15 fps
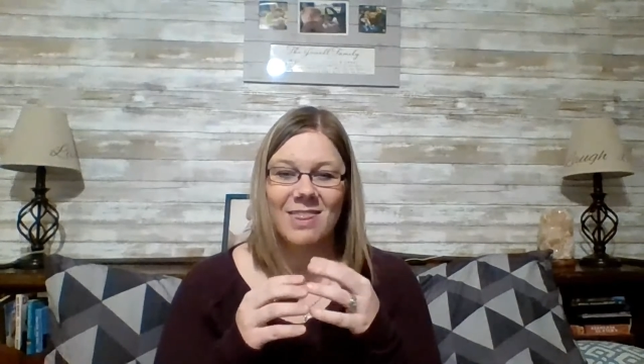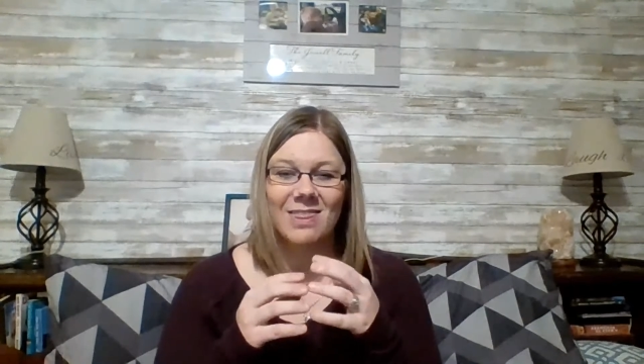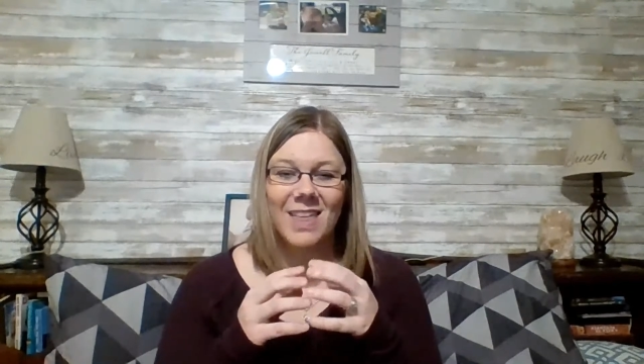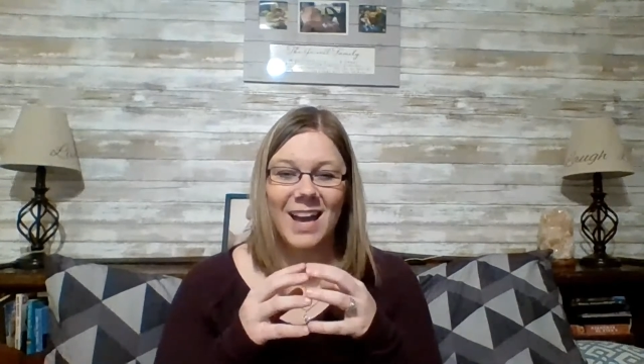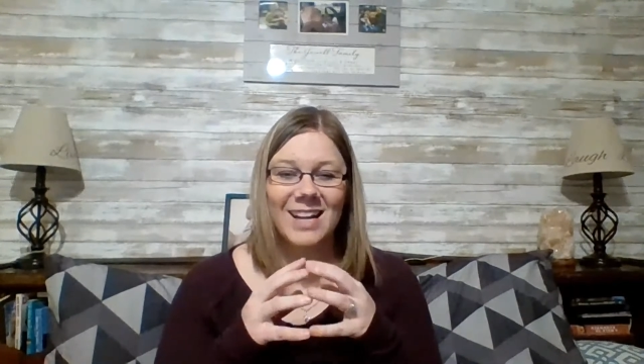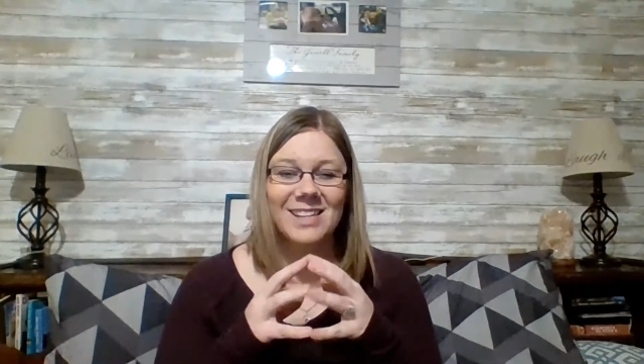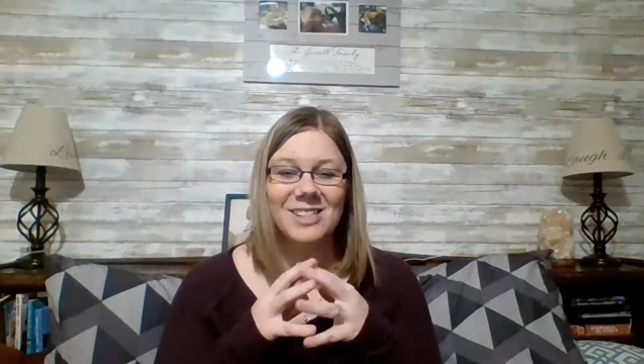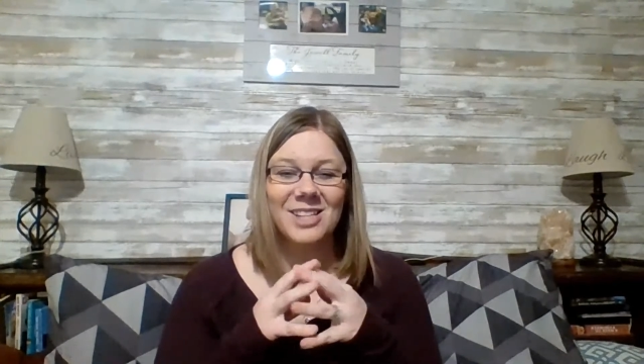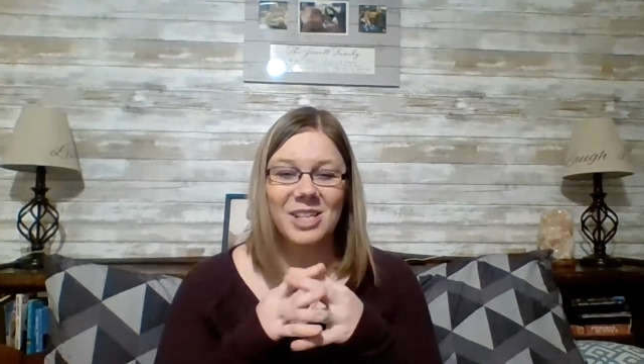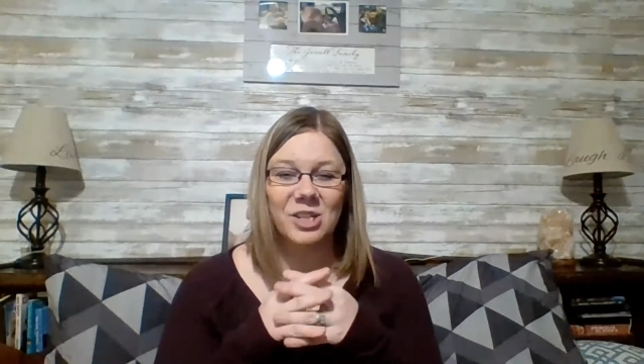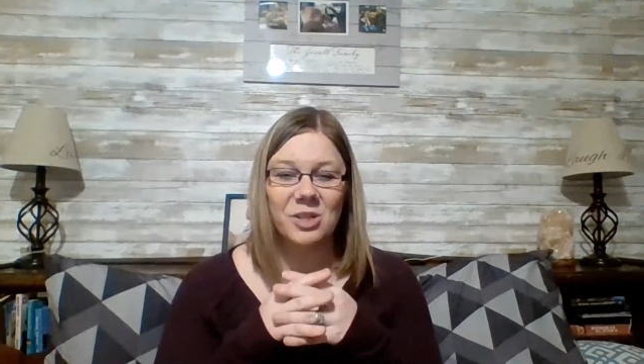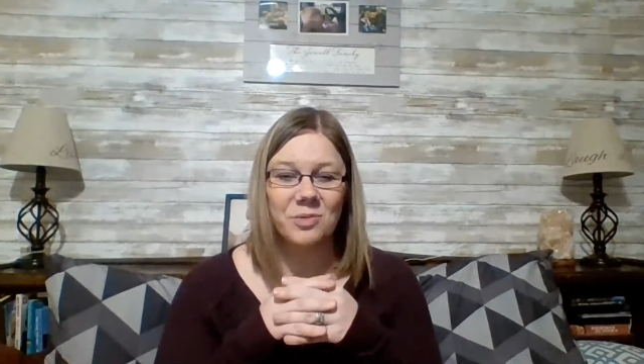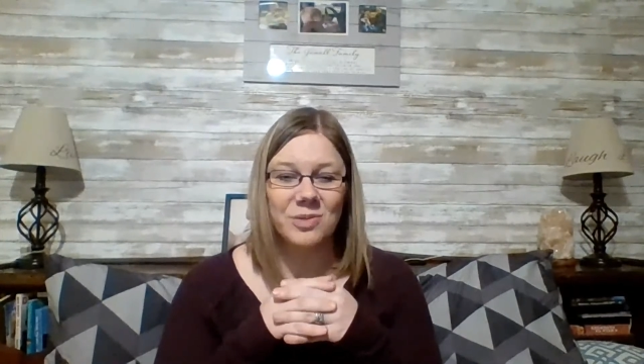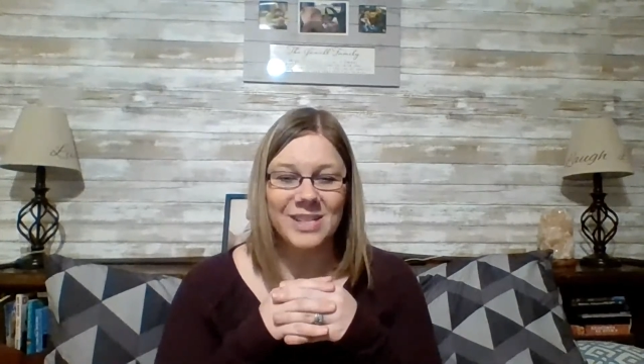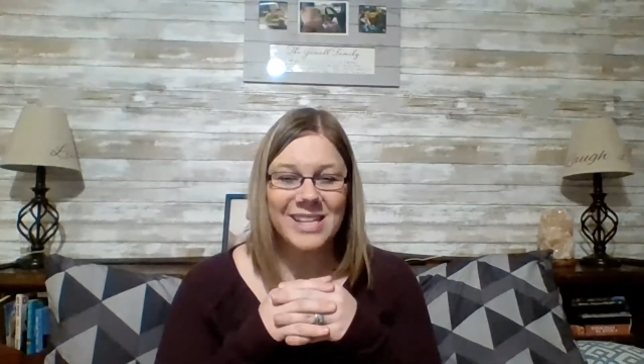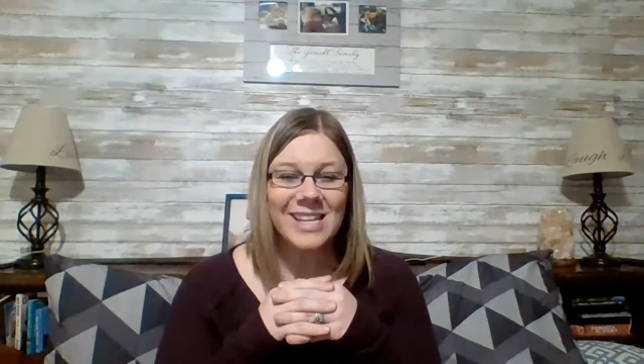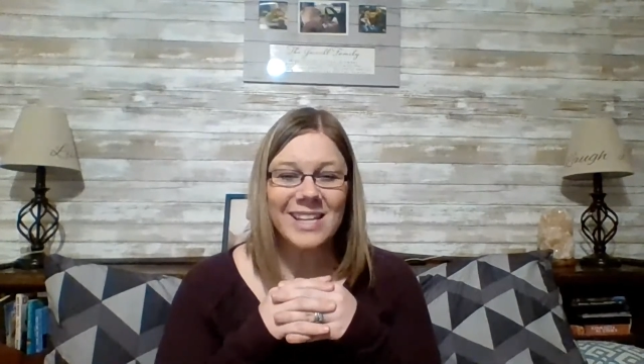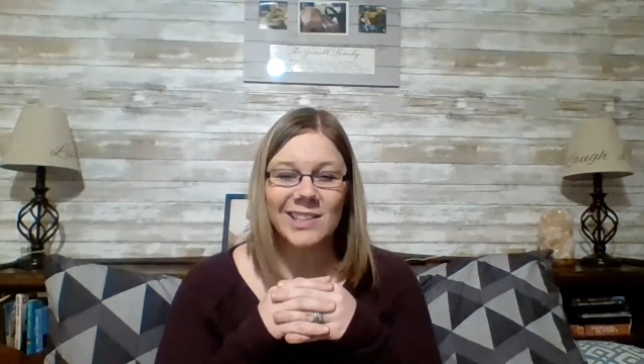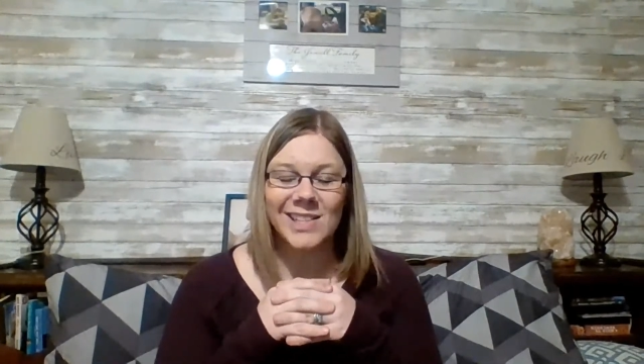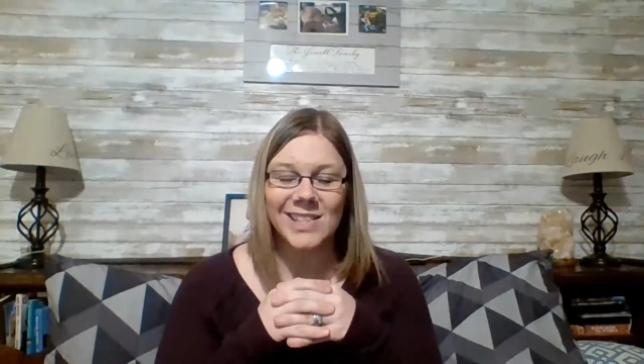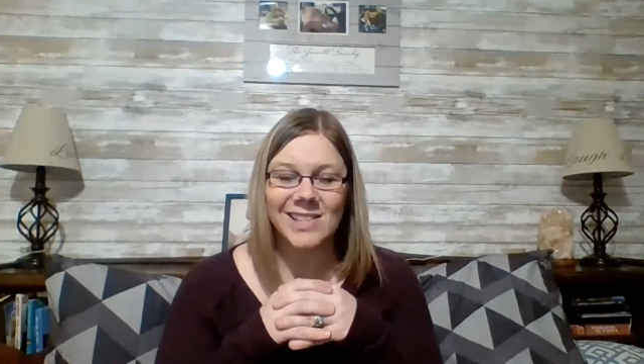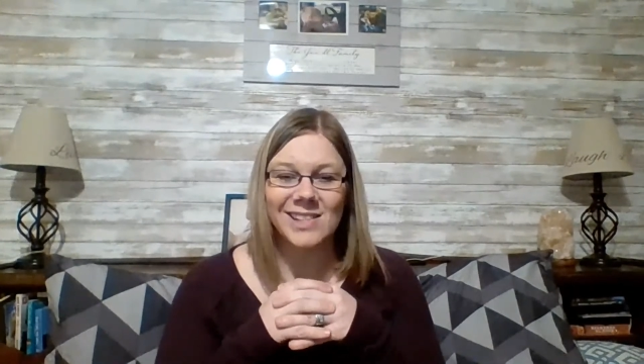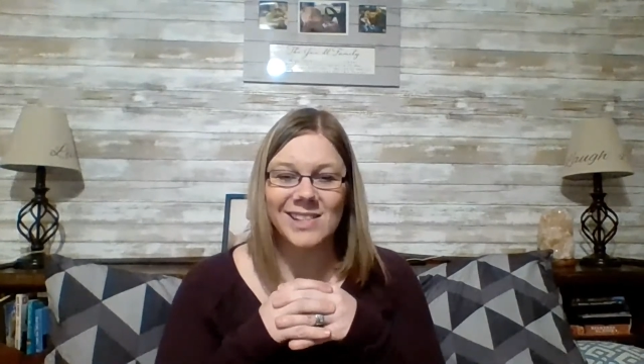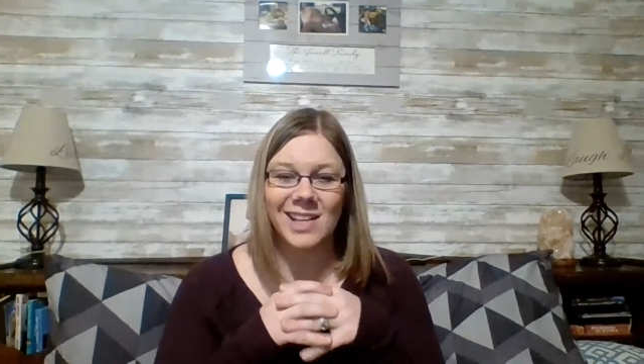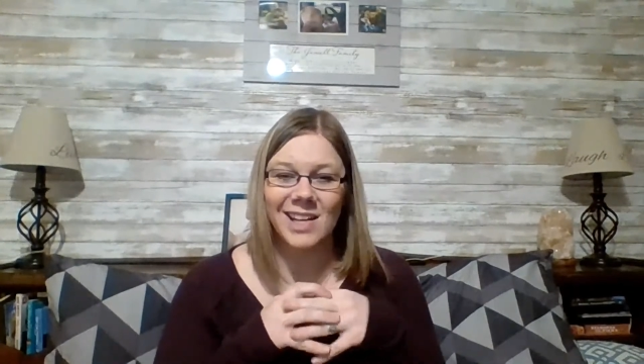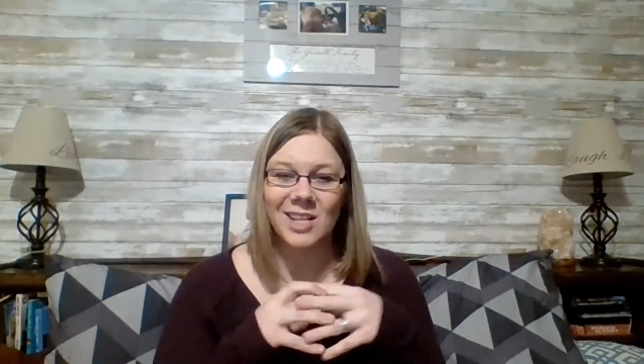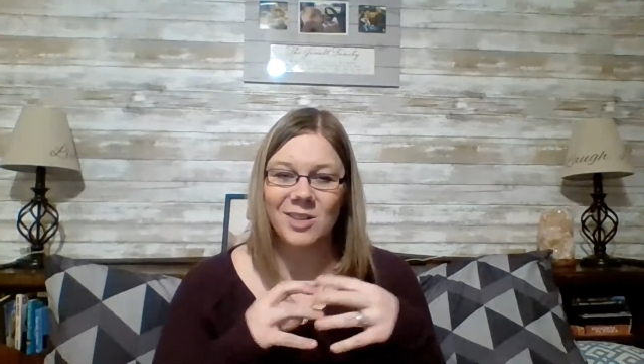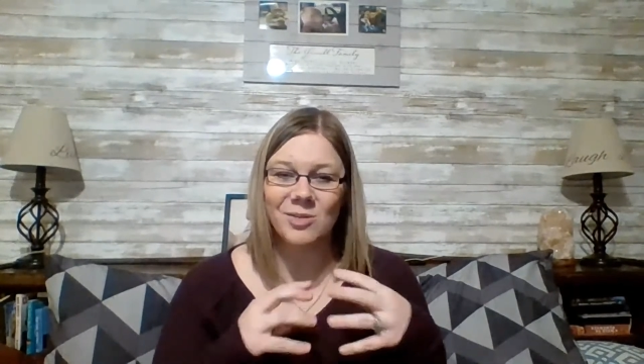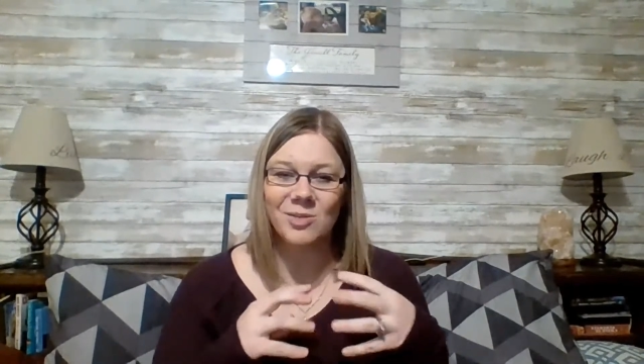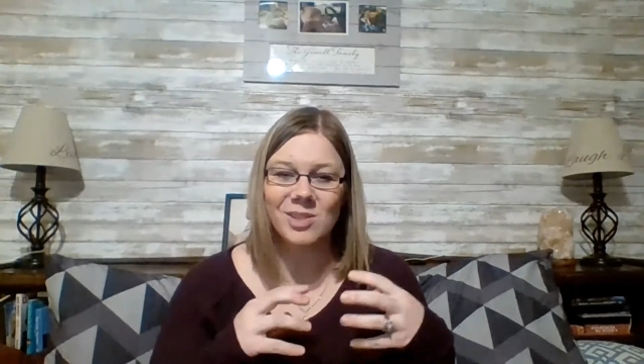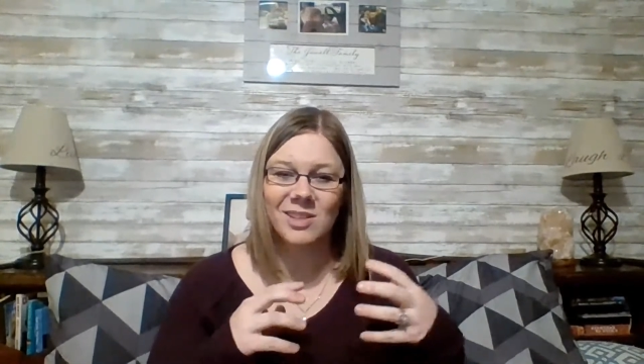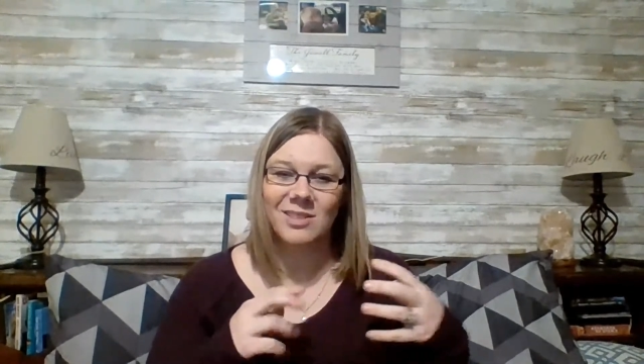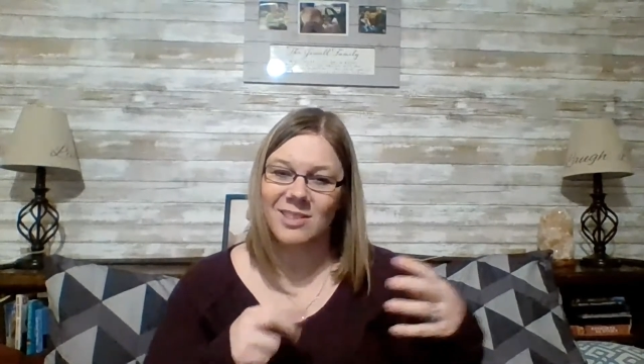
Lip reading: That is a uniqueness that I used to